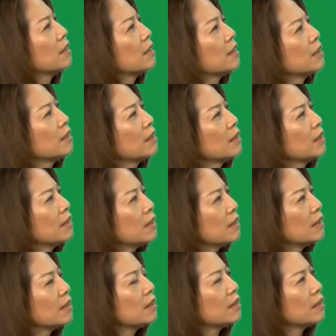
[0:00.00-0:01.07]

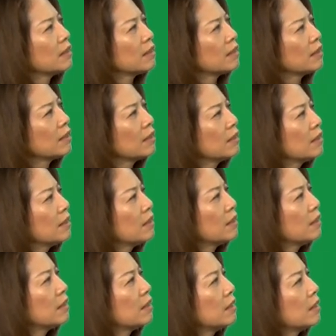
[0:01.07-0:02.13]

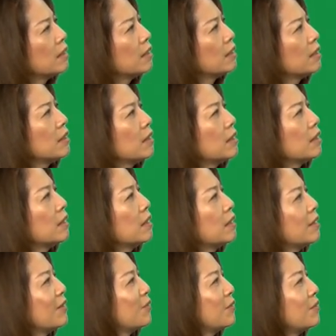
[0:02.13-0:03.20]
The person shown says nothing.